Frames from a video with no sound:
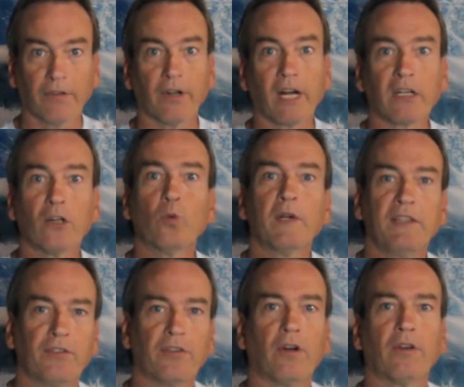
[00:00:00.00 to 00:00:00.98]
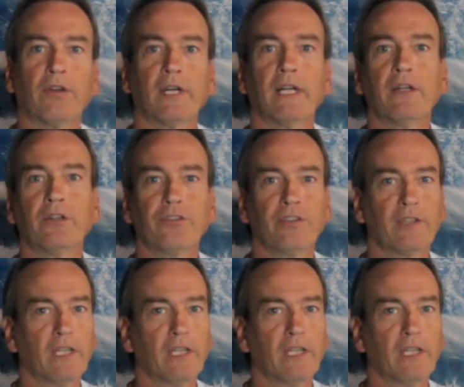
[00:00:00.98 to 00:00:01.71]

They're not going to waste all their energy.